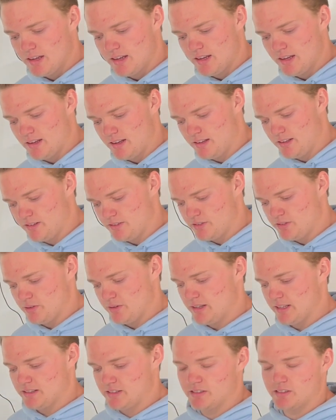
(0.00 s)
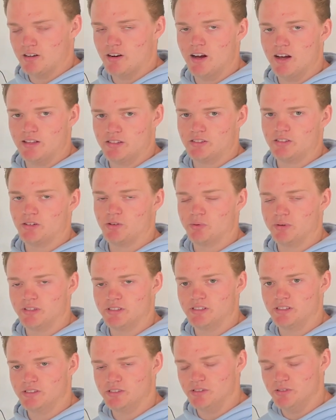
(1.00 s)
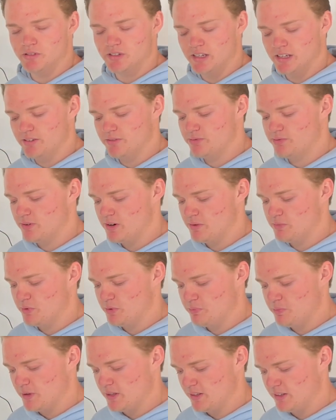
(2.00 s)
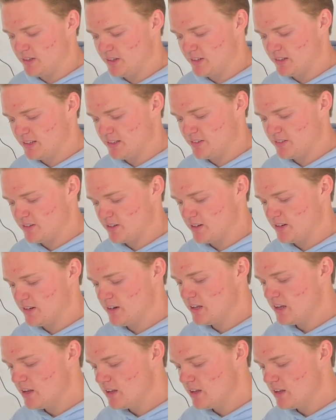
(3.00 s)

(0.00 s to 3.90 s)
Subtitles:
And so that's the consequences you get from rebelling against God.